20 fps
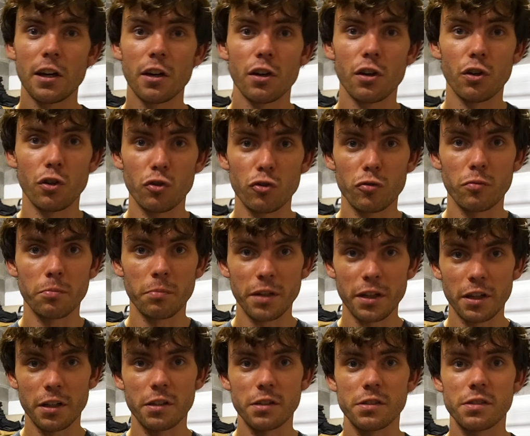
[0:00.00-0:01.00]
Newton
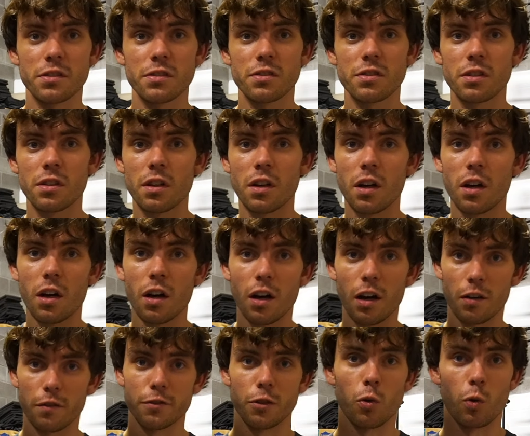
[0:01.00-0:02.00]
meters
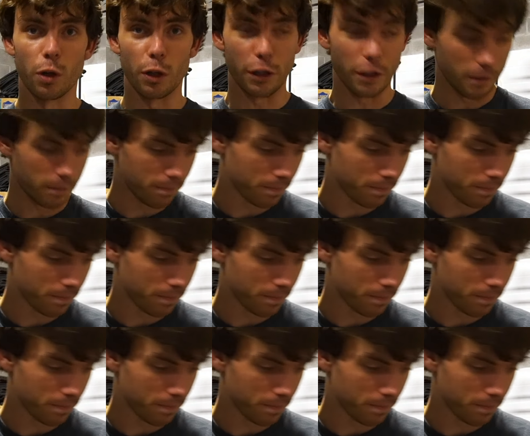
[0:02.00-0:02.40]
of torque.